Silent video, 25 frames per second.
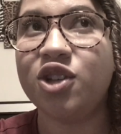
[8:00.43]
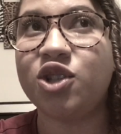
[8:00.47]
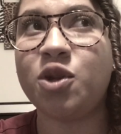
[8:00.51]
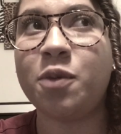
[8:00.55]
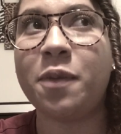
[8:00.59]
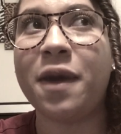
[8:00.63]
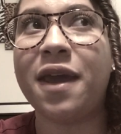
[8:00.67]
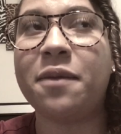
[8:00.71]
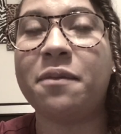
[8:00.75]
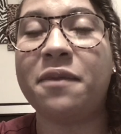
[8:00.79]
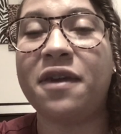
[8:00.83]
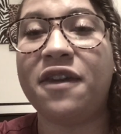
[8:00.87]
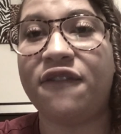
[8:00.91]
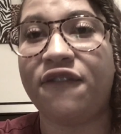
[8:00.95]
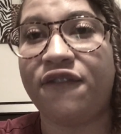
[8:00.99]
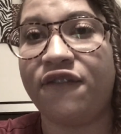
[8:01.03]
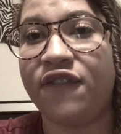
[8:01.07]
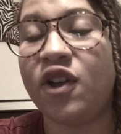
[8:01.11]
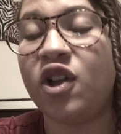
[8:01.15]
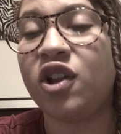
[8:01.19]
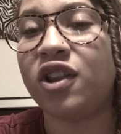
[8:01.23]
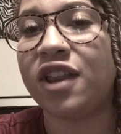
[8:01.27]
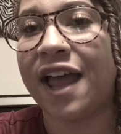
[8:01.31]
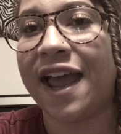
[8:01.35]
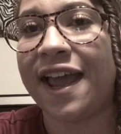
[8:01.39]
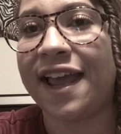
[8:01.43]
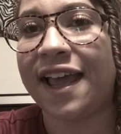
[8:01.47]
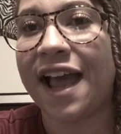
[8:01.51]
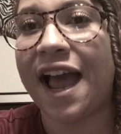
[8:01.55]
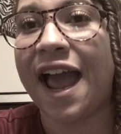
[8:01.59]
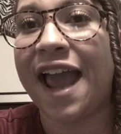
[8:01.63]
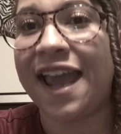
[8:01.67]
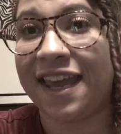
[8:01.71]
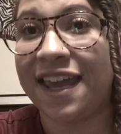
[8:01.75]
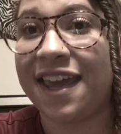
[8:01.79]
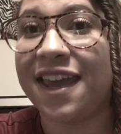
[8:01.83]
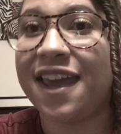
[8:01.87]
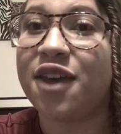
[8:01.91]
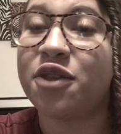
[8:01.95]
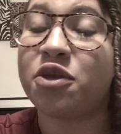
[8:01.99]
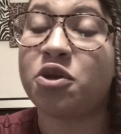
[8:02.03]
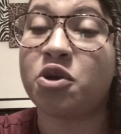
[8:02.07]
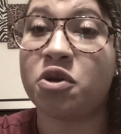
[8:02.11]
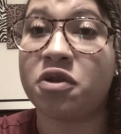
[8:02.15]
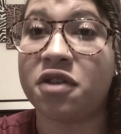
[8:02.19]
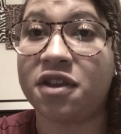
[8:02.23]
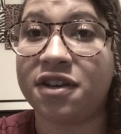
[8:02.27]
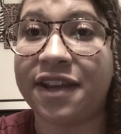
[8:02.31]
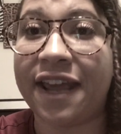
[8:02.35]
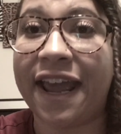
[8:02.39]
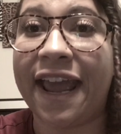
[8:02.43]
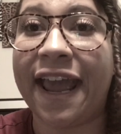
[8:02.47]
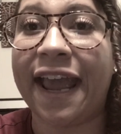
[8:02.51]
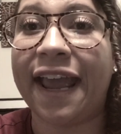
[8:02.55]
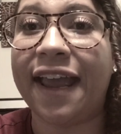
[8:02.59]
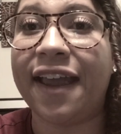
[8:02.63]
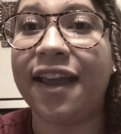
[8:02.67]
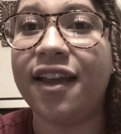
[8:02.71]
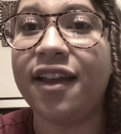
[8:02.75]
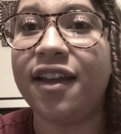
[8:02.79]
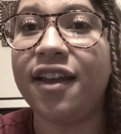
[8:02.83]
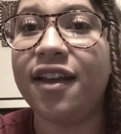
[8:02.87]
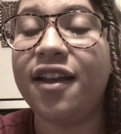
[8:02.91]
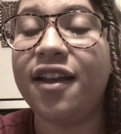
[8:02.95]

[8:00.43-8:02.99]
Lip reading: to make me feel like I can get through the day.